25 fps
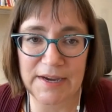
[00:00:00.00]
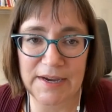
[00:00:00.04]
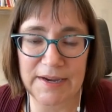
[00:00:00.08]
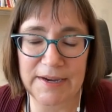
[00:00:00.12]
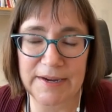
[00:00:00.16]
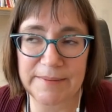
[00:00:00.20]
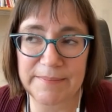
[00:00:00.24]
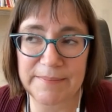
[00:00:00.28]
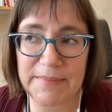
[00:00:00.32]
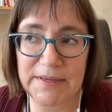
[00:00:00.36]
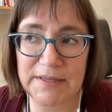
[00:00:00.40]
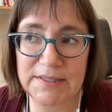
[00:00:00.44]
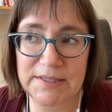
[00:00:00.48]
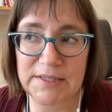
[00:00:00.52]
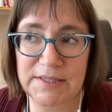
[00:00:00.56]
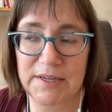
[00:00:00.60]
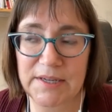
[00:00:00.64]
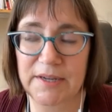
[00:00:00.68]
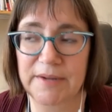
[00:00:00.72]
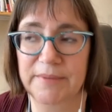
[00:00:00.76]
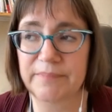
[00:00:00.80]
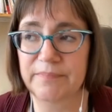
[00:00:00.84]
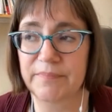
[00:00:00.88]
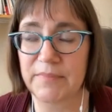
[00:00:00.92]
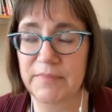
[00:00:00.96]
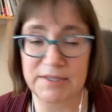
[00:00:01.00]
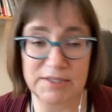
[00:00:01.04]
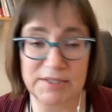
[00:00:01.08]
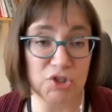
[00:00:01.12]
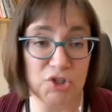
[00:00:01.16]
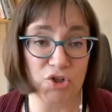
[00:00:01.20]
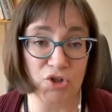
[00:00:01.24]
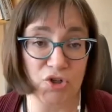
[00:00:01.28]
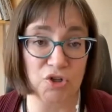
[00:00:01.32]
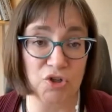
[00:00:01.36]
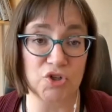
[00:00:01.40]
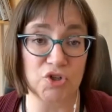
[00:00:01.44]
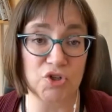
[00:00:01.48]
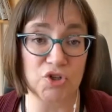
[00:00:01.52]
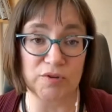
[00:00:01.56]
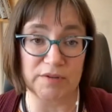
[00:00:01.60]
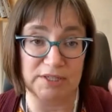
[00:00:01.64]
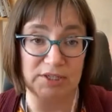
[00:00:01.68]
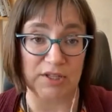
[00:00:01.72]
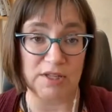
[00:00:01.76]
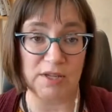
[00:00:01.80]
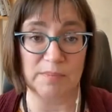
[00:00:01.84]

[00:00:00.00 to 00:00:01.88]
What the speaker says: It's a surgery.